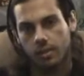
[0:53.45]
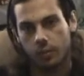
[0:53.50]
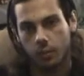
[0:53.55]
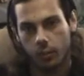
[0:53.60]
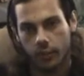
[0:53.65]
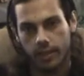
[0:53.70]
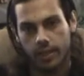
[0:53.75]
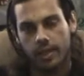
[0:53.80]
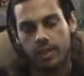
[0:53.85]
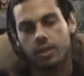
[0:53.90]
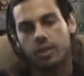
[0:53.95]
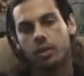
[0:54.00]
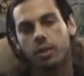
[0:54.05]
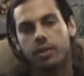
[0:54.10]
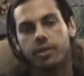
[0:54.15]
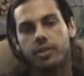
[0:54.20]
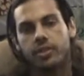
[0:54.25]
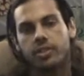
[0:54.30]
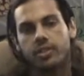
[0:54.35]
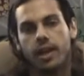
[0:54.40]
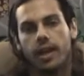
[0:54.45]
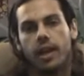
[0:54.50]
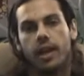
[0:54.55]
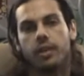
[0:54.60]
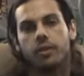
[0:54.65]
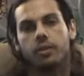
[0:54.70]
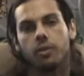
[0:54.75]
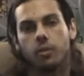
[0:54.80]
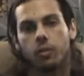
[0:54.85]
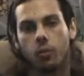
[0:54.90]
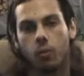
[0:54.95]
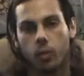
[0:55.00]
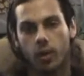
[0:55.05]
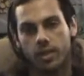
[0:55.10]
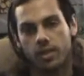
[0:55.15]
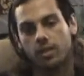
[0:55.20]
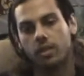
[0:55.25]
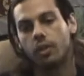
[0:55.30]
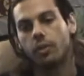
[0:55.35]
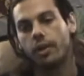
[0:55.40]
we need to understand
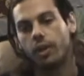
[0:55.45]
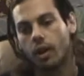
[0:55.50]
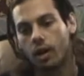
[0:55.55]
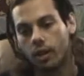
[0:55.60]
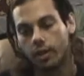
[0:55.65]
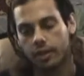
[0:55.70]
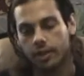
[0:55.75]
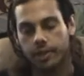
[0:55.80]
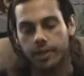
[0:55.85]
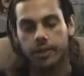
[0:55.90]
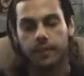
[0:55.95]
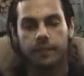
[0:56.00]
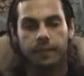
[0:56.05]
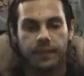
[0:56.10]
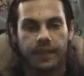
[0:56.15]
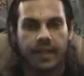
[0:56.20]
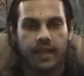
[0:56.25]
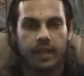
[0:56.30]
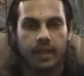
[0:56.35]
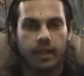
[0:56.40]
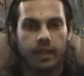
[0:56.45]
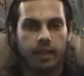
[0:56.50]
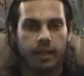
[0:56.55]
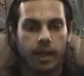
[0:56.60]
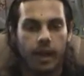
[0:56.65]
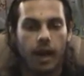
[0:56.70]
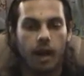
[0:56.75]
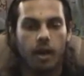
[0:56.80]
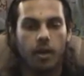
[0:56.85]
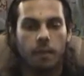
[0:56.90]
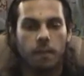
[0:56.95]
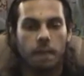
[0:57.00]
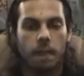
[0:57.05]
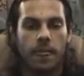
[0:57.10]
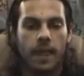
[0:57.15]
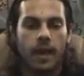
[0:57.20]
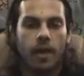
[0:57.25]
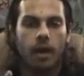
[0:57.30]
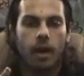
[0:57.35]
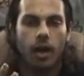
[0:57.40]
what's going on here. Now,
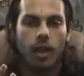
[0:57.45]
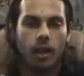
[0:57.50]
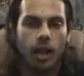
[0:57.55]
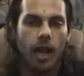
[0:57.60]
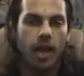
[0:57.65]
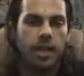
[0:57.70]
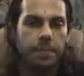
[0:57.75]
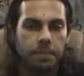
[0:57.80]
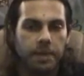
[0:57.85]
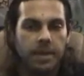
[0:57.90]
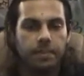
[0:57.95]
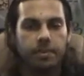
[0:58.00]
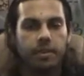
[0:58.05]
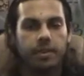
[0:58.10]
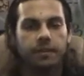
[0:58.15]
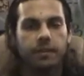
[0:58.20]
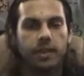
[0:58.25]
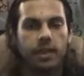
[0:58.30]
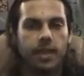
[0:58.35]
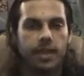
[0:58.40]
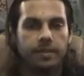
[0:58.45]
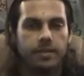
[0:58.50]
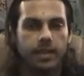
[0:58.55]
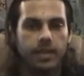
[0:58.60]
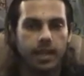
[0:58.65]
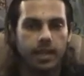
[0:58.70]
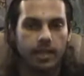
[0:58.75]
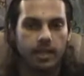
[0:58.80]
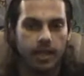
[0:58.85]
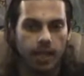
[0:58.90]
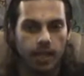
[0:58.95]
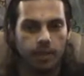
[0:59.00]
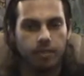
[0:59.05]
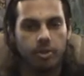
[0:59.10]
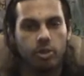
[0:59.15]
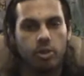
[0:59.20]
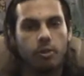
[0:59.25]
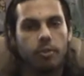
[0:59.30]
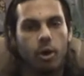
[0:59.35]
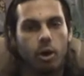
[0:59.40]
a lot of people have claimed to get
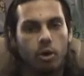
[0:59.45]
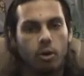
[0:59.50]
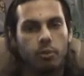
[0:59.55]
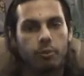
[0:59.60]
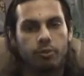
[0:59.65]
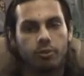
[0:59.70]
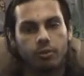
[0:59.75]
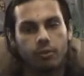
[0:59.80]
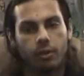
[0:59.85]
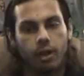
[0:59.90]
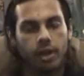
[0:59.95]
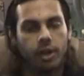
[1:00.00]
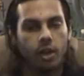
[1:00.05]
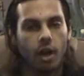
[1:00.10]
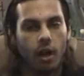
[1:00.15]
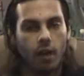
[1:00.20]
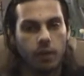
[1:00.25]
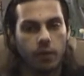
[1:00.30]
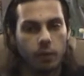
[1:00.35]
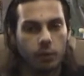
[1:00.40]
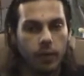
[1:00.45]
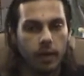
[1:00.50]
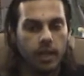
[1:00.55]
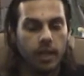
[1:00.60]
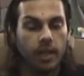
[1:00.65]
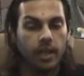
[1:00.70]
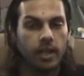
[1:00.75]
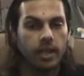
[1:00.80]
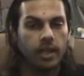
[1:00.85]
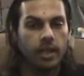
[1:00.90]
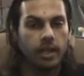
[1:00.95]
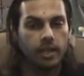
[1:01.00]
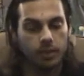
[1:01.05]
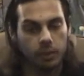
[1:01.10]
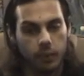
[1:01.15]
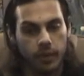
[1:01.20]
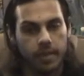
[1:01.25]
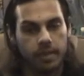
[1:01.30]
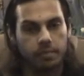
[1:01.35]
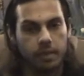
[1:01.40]
GameCube homebrew running on the Wii
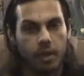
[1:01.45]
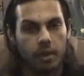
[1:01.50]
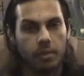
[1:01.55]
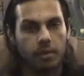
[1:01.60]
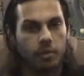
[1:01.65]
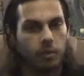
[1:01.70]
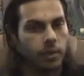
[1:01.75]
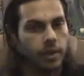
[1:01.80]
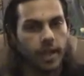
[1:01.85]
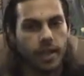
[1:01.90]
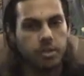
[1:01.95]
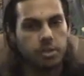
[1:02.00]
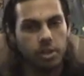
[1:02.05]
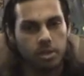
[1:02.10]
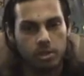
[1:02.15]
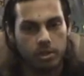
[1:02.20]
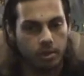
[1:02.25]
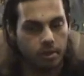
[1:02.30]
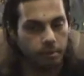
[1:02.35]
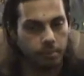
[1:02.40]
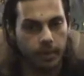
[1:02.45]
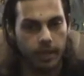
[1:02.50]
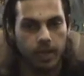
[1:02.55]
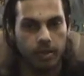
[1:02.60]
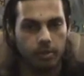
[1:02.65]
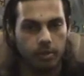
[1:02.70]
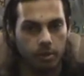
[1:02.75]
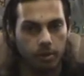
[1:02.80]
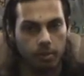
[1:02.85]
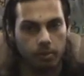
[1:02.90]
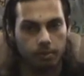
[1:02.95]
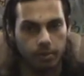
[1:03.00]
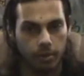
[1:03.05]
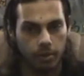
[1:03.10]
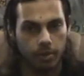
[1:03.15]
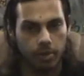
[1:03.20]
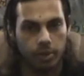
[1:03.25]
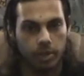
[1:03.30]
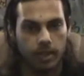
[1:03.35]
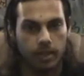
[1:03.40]
in Wii mode, when that's just complete and total
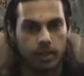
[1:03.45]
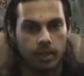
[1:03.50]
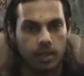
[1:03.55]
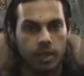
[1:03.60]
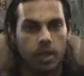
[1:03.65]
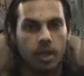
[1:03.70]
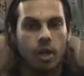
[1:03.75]
bullshit.